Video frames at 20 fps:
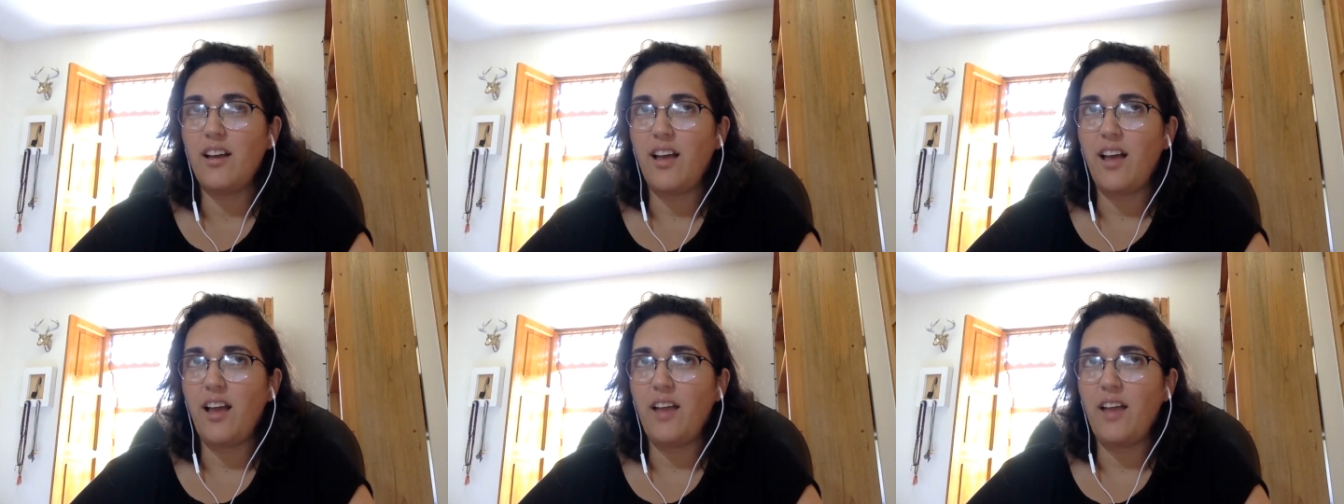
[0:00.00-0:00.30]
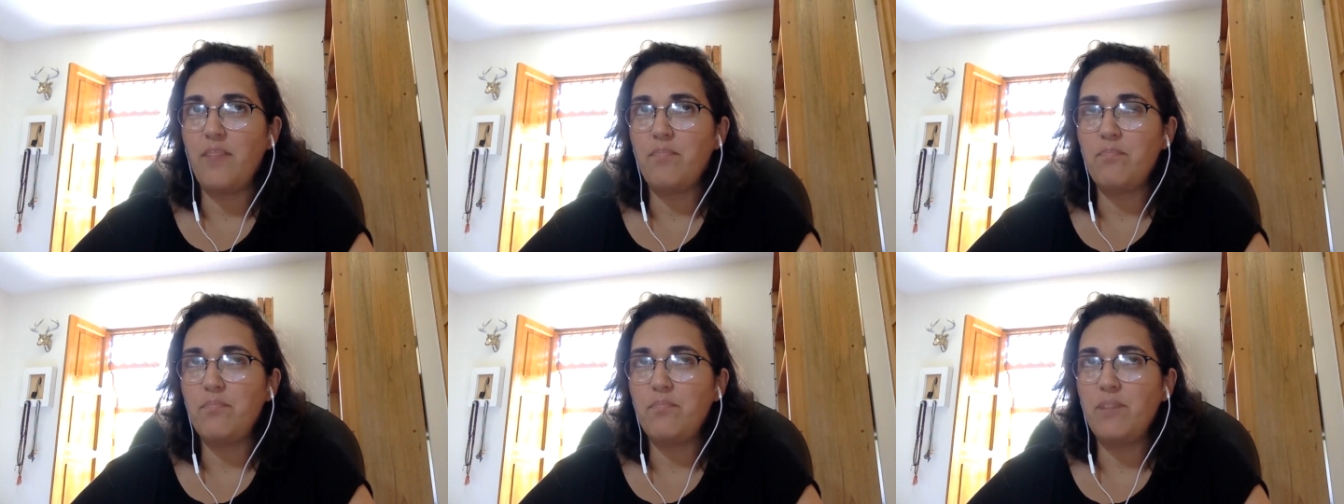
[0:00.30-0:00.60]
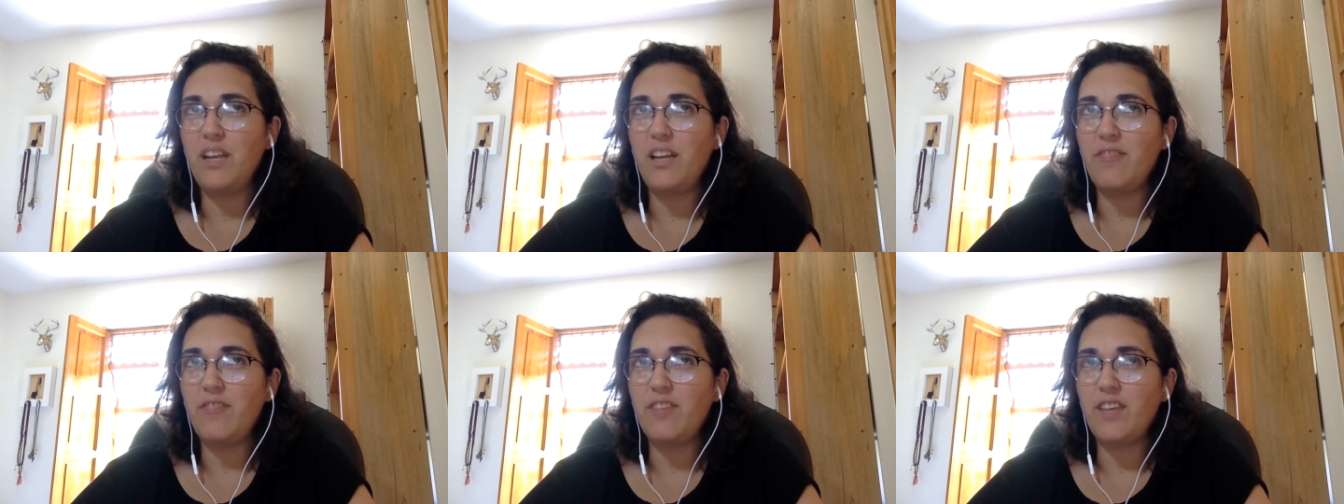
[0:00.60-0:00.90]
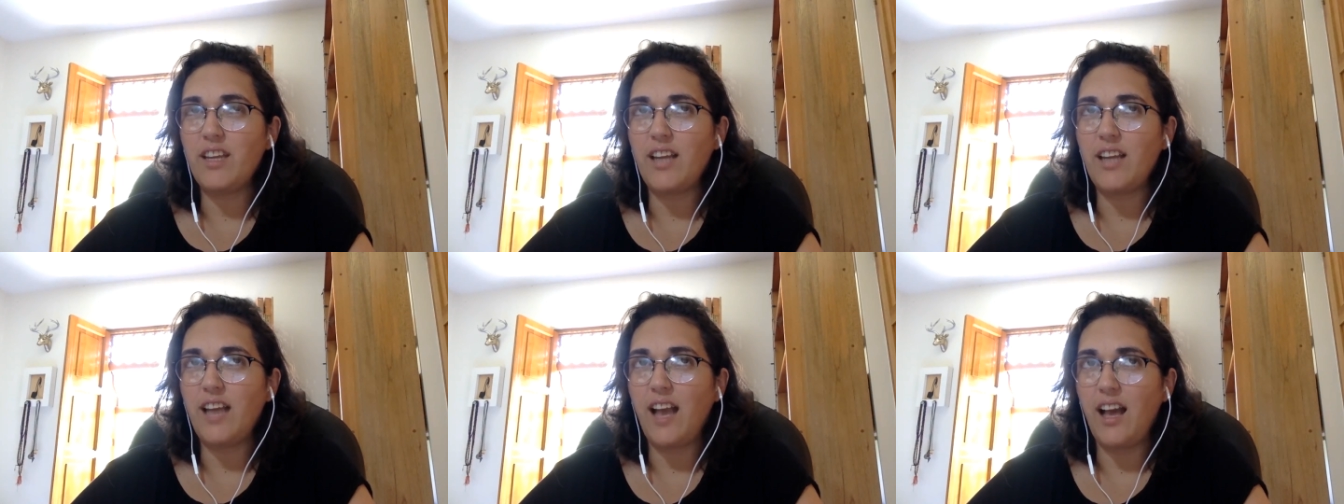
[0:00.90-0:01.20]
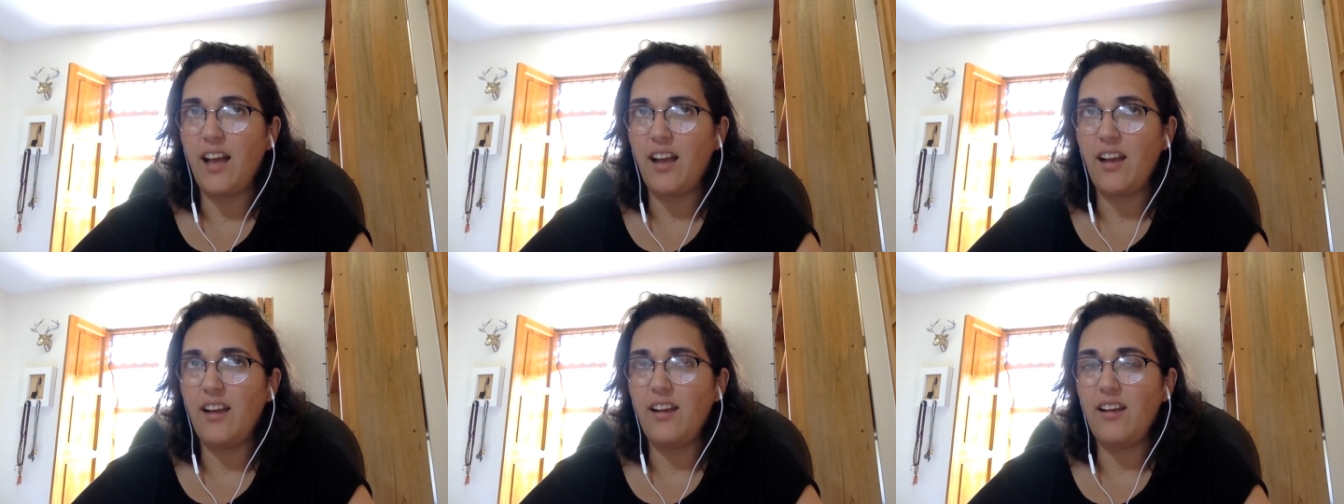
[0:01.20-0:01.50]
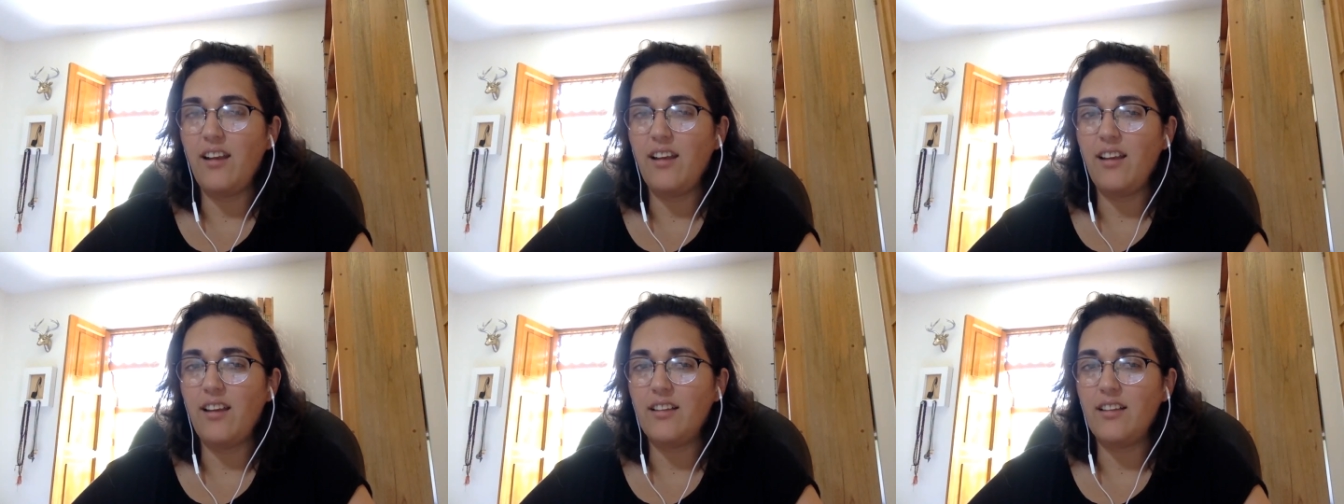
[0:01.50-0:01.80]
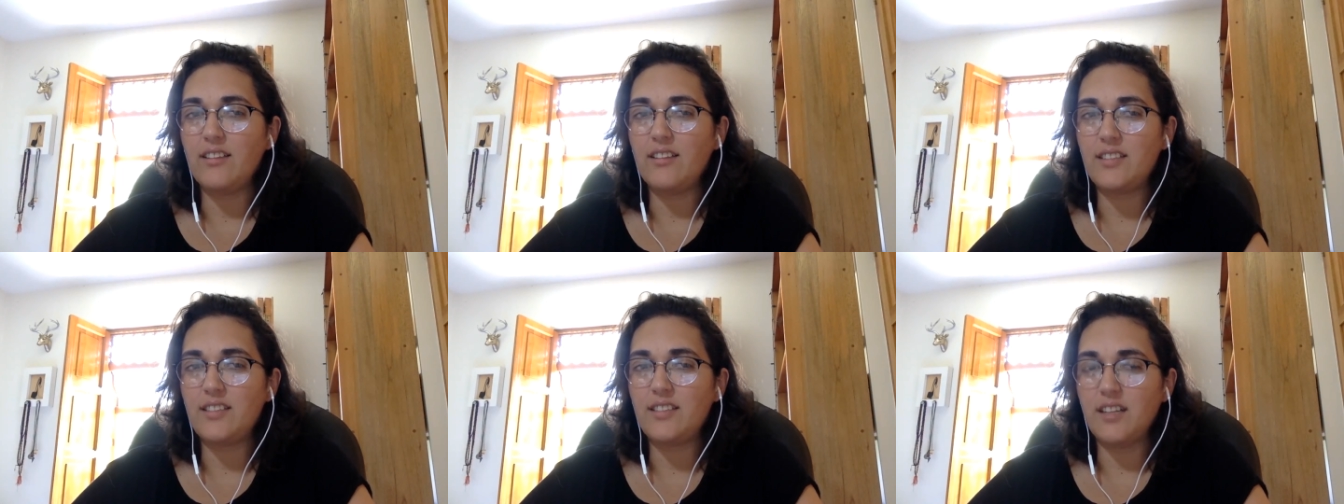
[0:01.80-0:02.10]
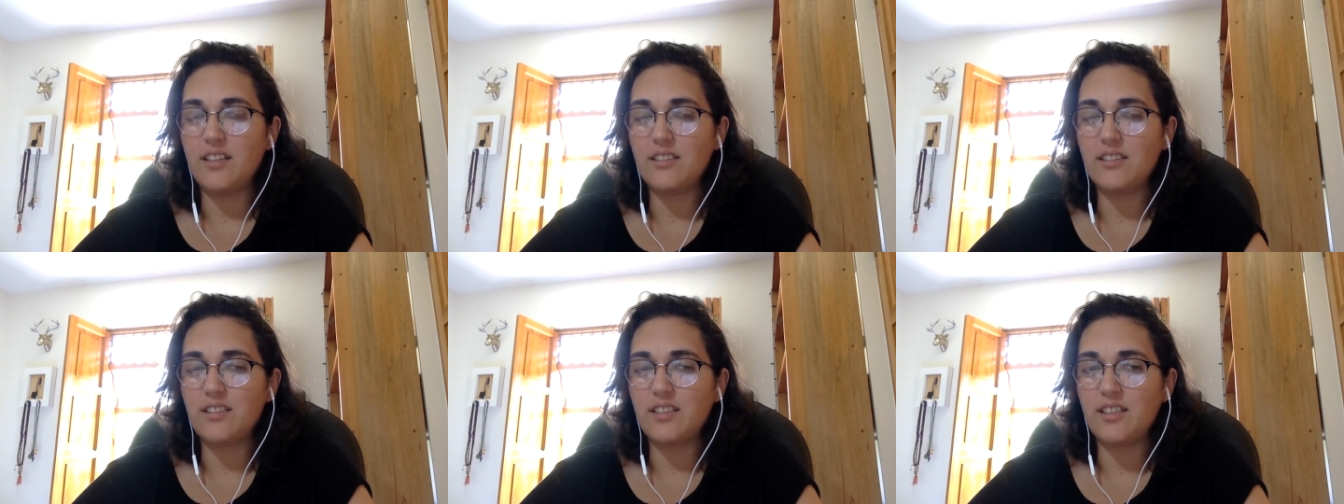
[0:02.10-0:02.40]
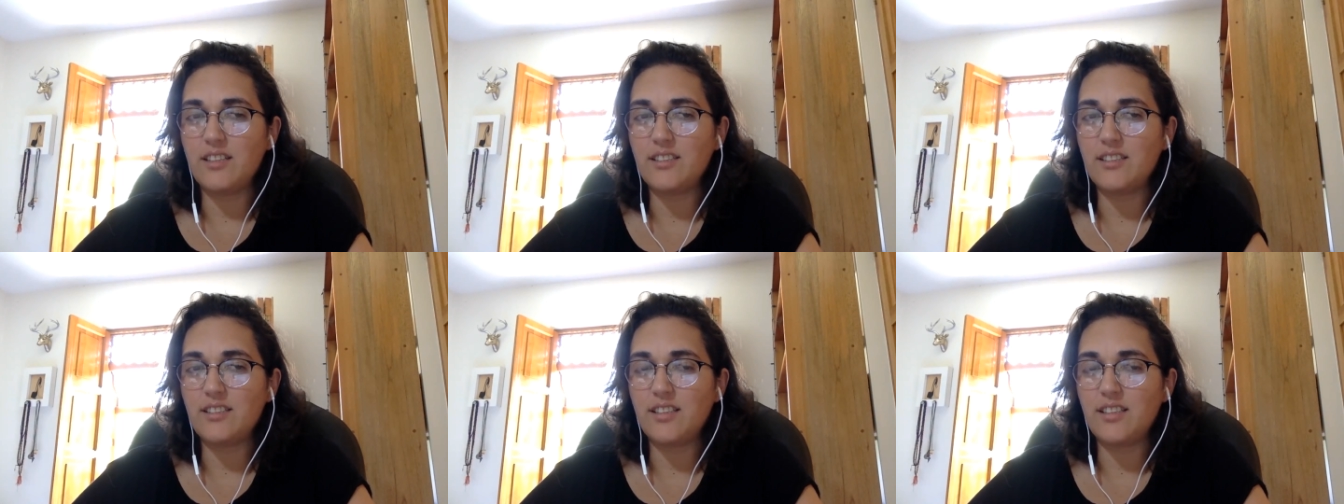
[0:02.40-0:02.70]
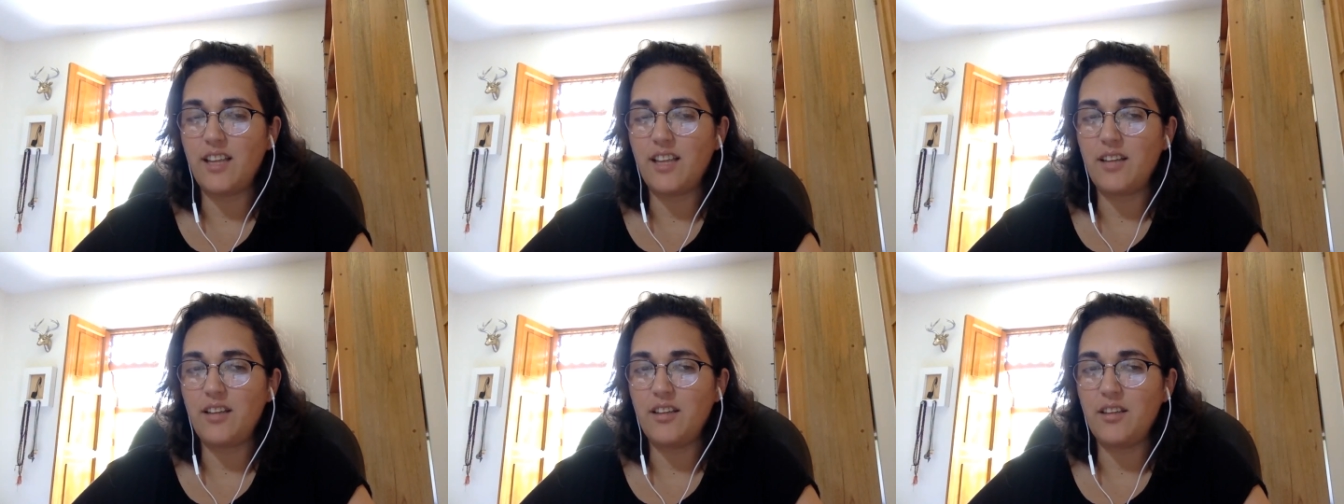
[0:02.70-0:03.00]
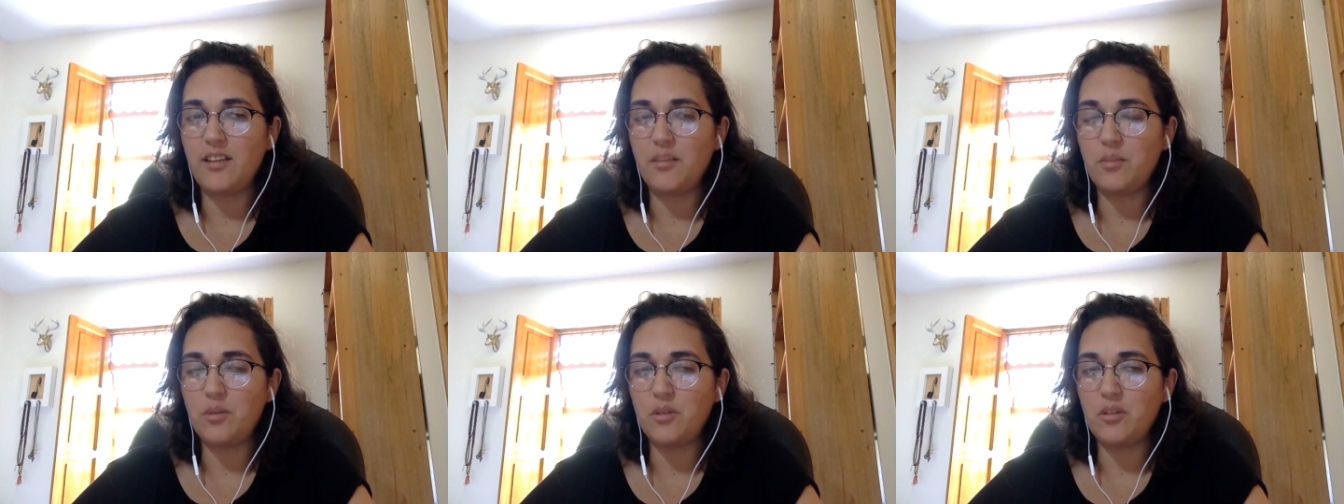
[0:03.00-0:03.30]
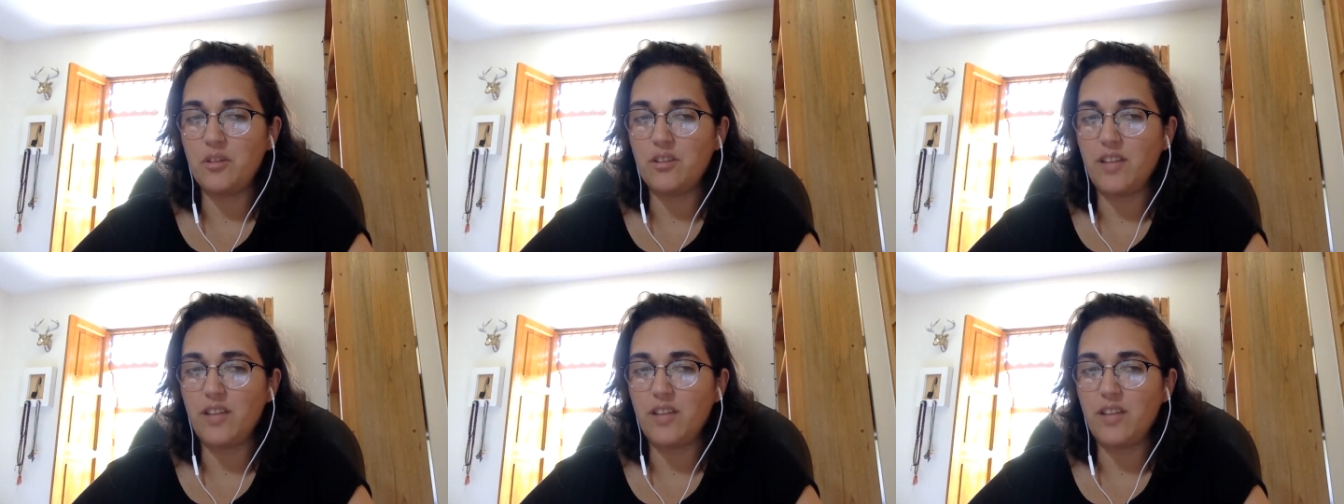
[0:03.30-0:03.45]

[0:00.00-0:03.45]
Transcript: I believe that Hal tells us, like in the book,